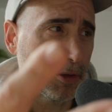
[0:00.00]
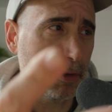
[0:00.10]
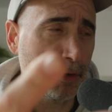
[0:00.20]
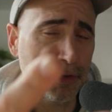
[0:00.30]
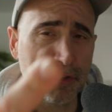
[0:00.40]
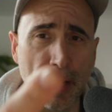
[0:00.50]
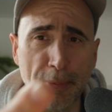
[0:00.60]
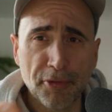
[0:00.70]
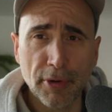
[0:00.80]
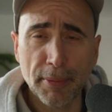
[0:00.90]
you learn
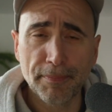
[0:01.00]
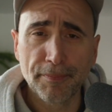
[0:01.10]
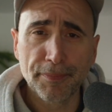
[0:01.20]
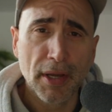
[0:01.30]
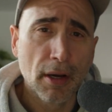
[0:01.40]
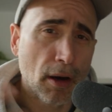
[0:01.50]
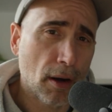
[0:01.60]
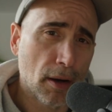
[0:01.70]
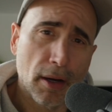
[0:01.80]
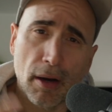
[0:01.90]
TypeScript.
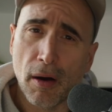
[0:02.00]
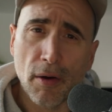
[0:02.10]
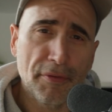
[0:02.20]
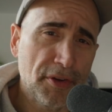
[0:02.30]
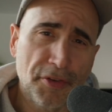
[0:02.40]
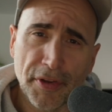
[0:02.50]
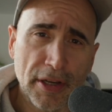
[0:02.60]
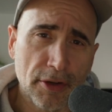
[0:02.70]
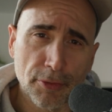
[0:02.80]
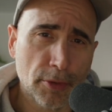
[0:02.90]
All these
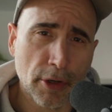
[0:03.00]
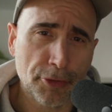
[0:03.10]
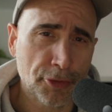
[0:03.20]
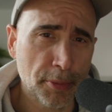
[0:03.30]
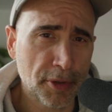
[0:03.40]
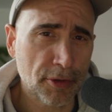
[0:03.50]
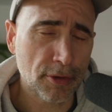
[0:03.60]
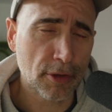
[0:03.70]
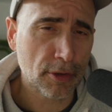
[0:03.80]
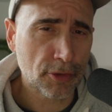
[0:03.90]
things will
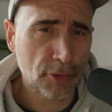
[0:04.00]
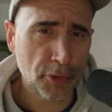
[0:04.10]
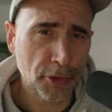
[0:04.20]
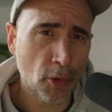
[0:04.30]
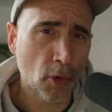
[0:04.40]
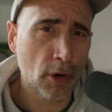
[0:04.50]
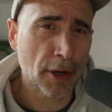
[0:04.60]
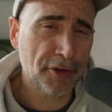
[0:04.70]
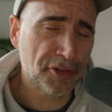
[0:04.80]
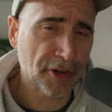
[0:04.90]
contribute to your
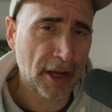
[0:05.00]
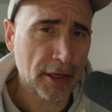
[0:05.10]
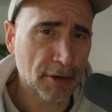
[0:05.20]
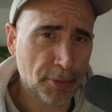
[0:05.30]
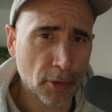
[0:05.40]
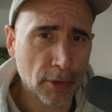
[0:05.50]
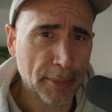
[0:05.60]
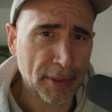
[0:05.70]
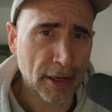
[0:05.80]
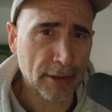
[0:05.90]
understanding of
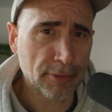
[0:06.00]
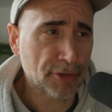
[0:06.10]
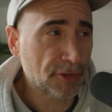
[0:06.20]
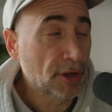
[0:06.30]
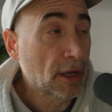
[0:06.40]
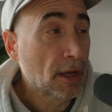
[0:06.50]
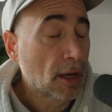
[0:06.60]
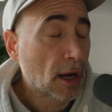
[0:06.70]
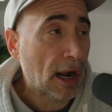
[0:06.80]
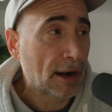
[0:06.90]
programming languages.
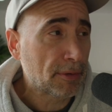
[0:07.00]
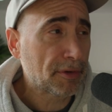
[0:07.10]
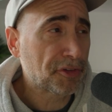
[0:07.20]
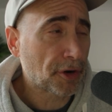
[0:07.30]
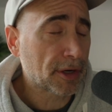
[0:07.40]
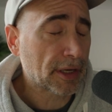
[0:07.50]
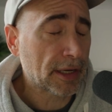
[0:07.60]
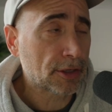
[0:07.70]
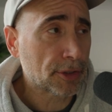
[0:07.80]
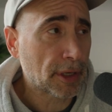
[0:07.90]
I really started
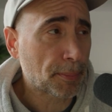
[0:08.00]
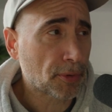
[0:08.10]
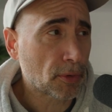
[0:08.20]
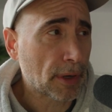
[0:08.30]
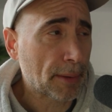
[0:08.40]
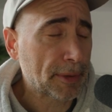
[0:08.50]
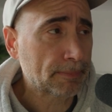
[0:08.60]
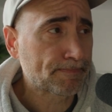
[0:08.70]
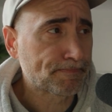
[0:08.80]
getting good at programming